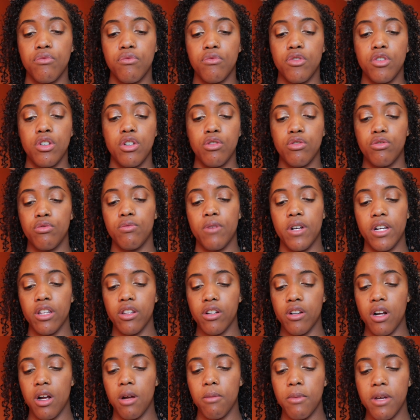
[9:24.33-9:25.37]
use
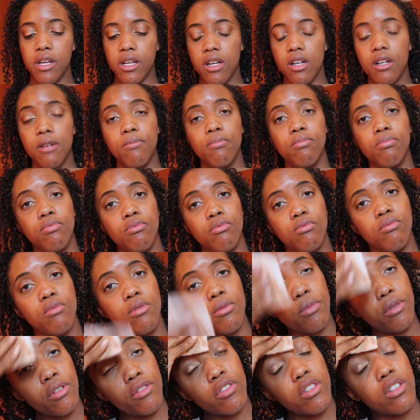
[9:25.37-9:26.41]
regular eye makeup
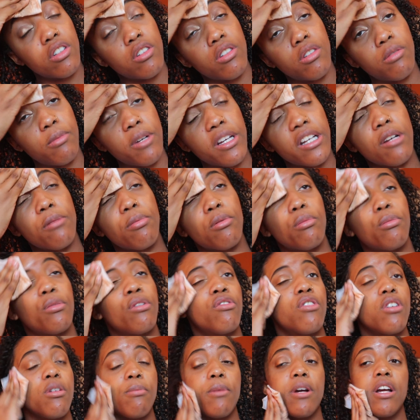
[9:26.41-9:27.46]
remover or makeup
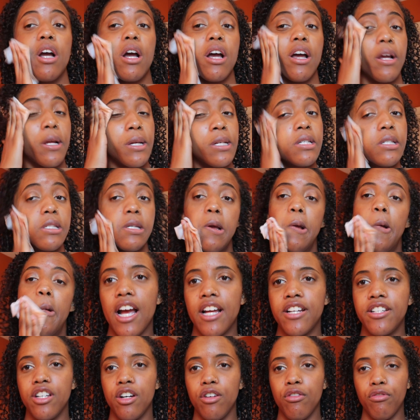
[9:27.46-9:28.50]
remover on my eyes.
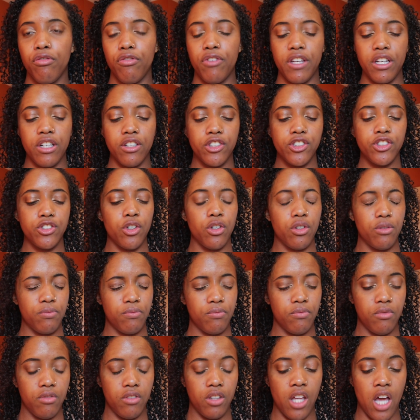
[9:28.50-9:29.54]
I don't feel
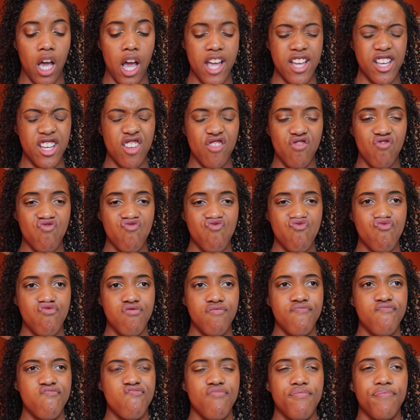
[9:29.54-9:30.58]
like,
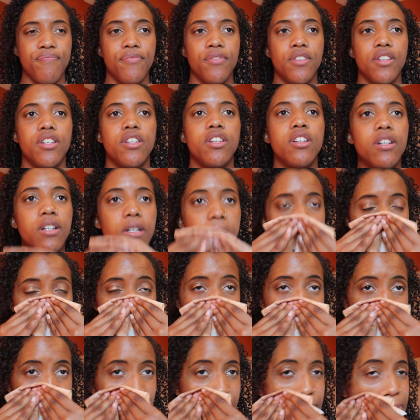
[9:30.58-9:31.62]
you know,
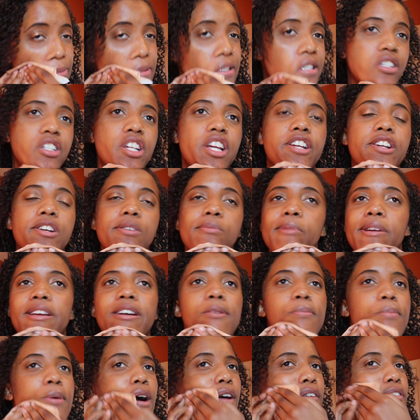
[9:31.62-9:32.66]
sometimes when you take your
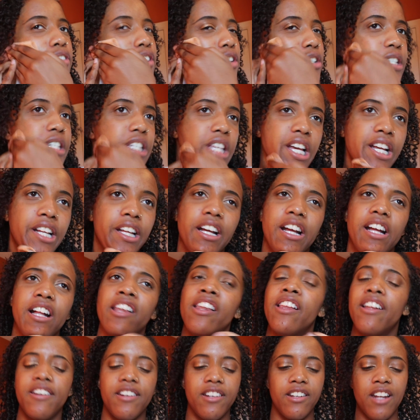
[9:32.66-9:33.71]
makeup off, there's like,
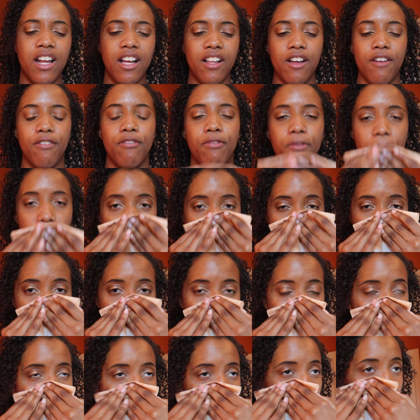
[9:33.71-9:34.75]
not a
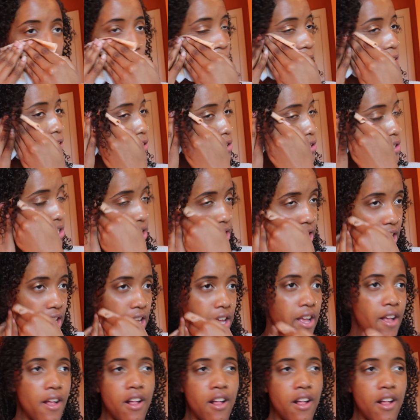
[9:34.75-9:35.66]
film, but there's